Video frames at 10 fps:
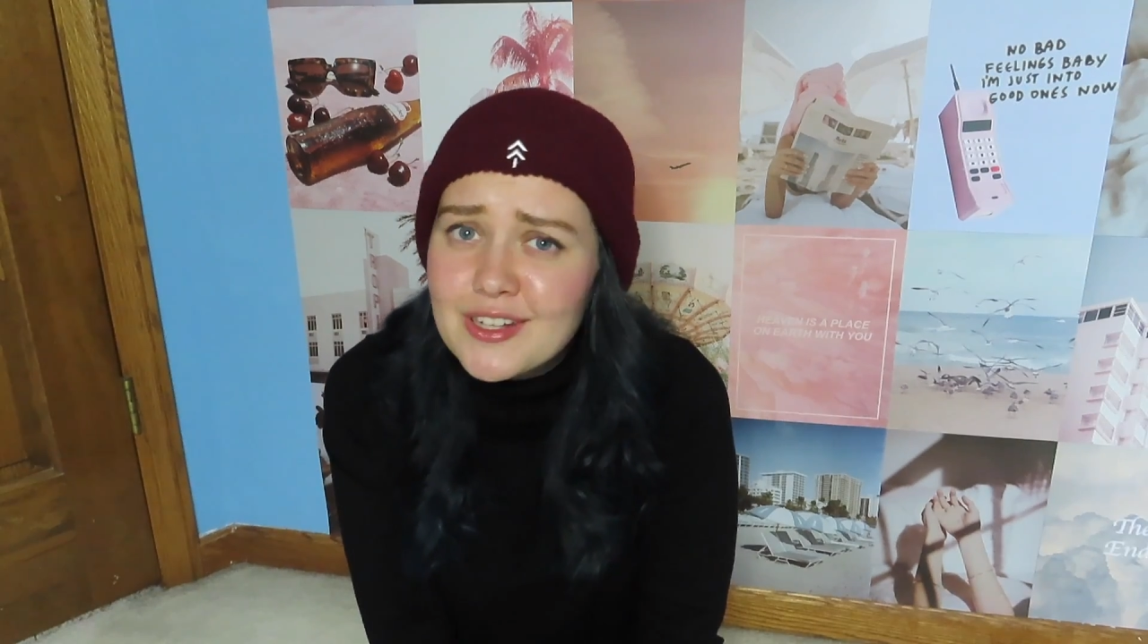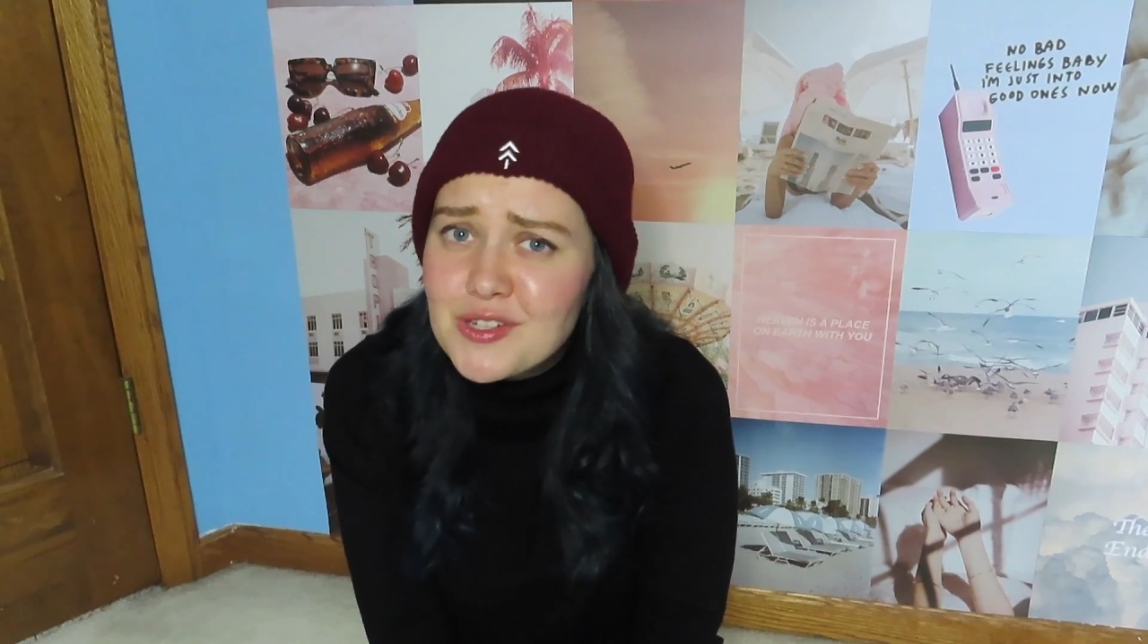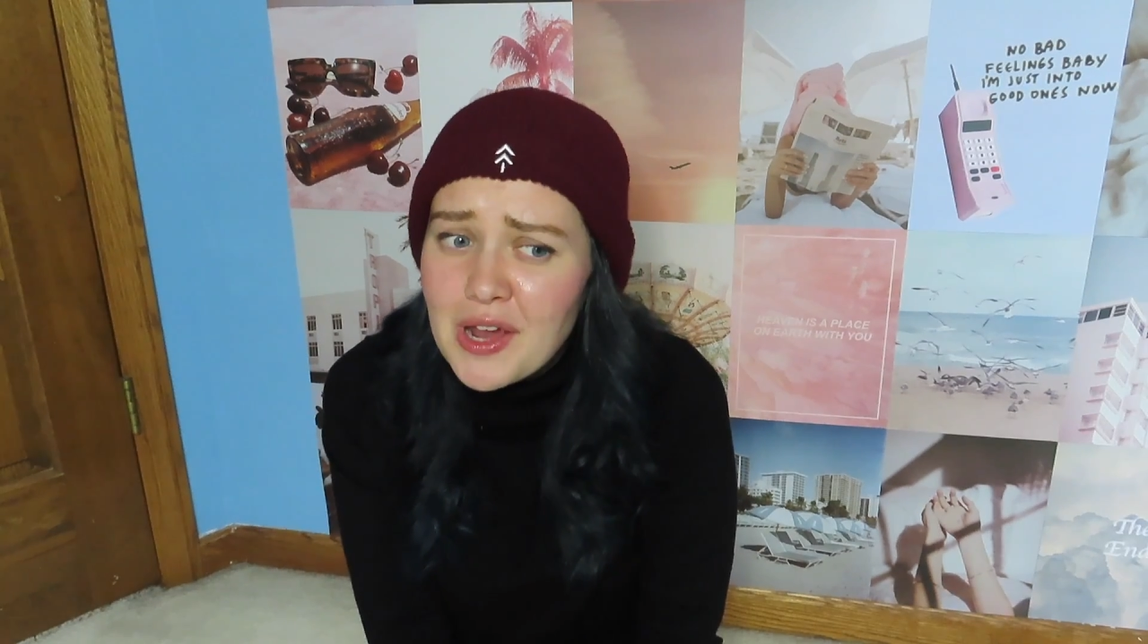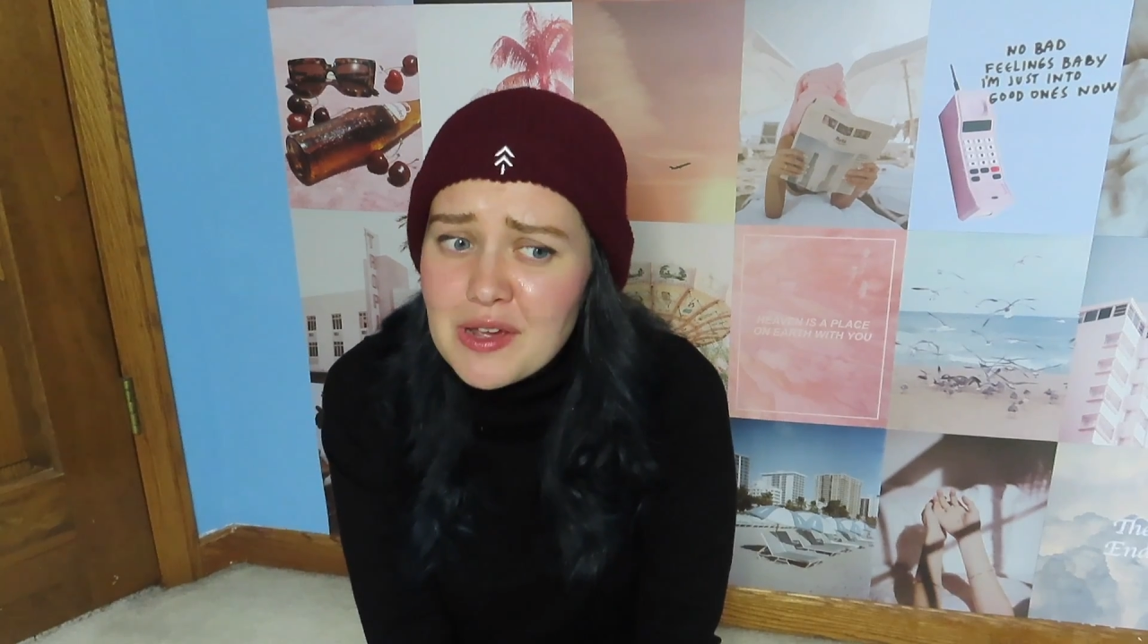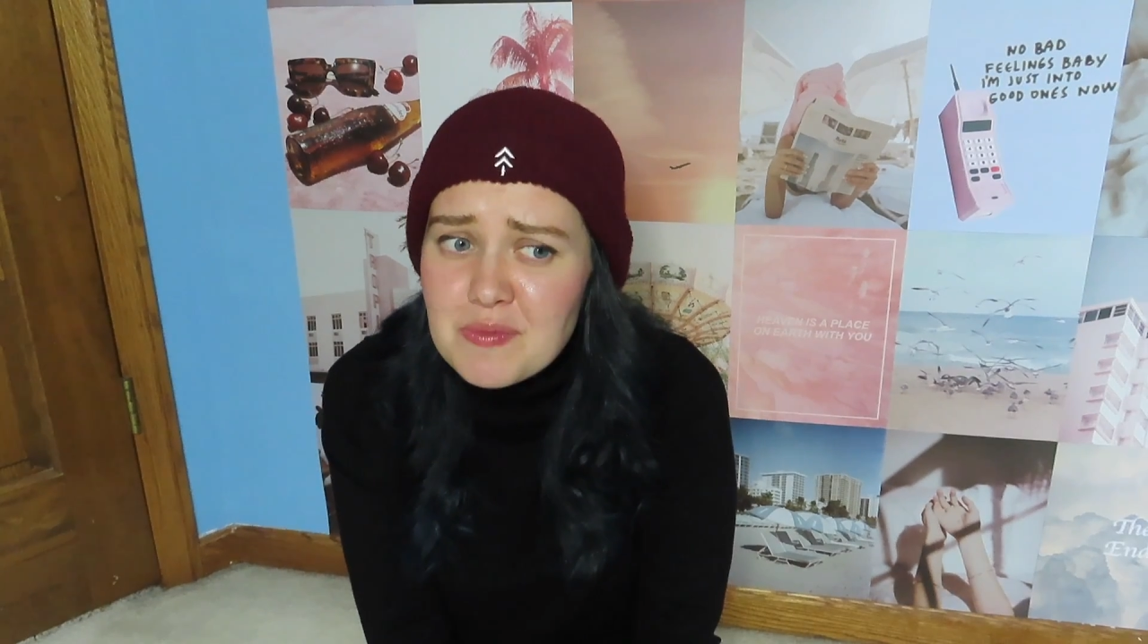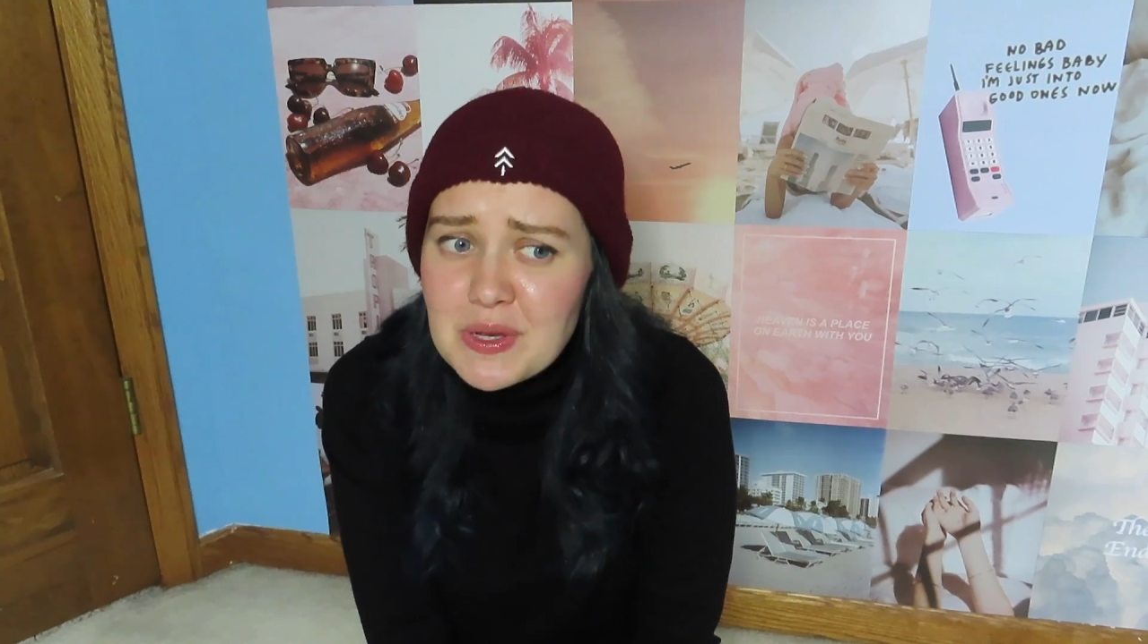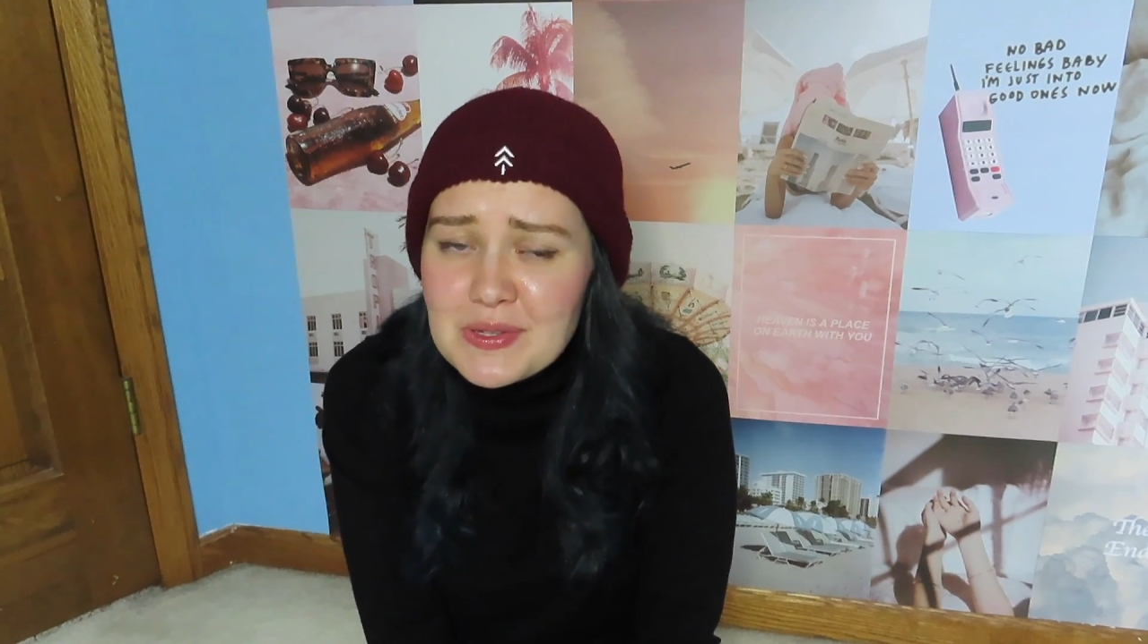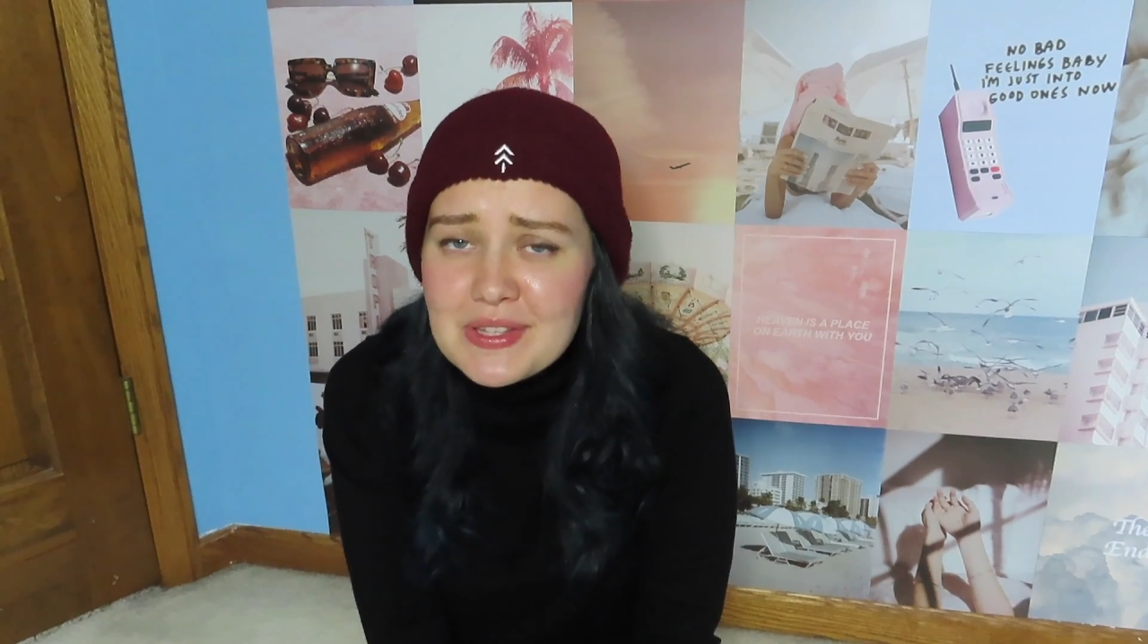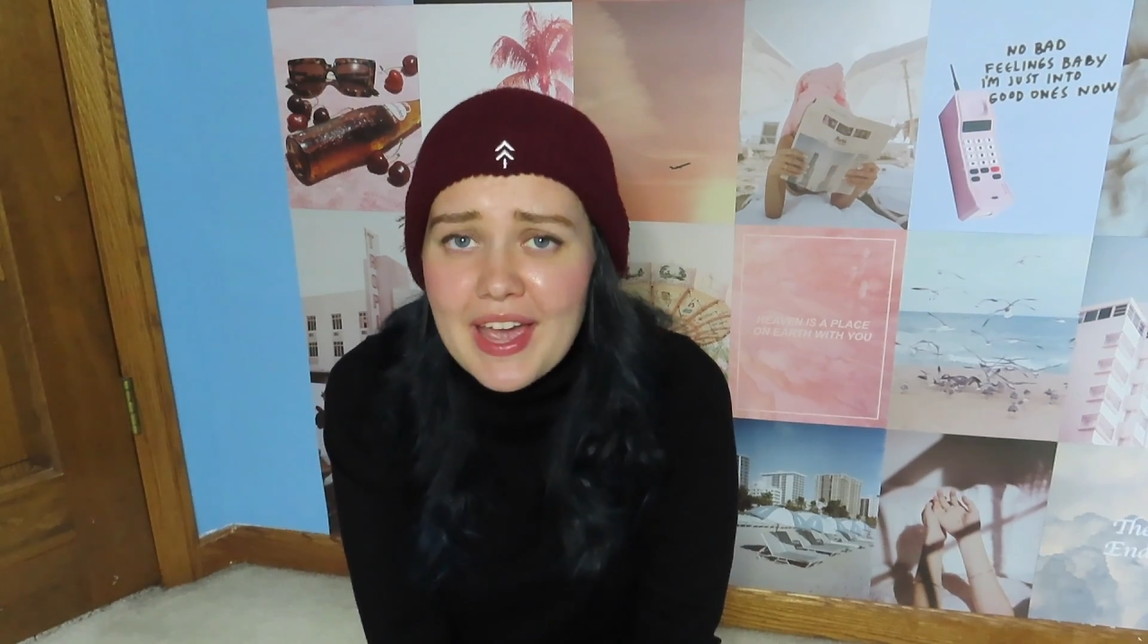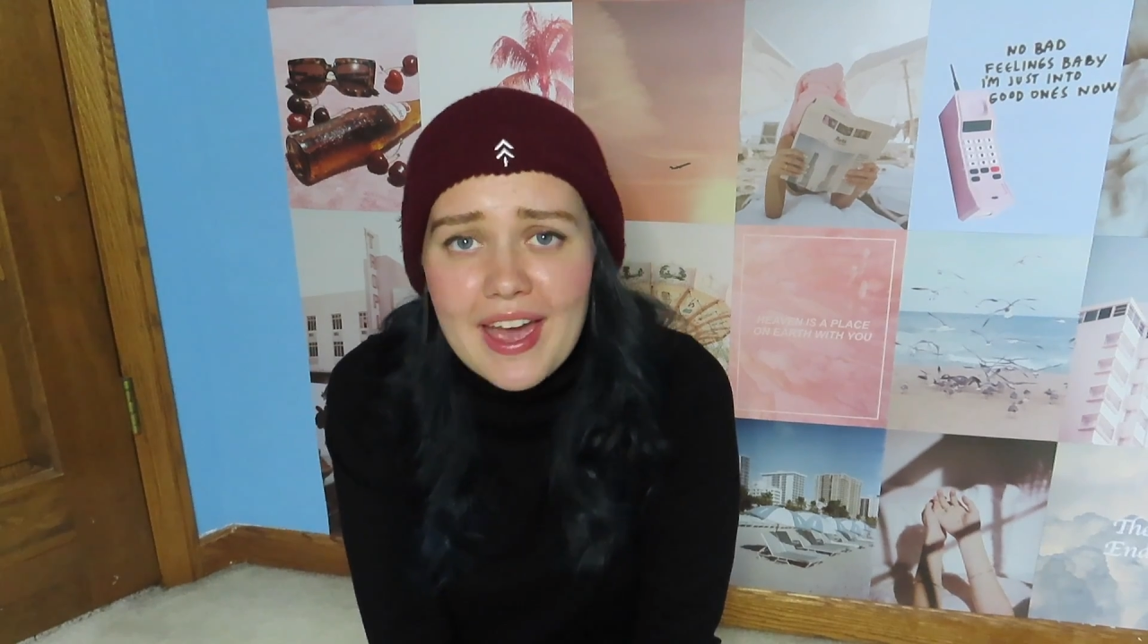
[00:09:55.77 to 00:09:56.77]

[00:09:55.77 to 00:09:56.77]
try and post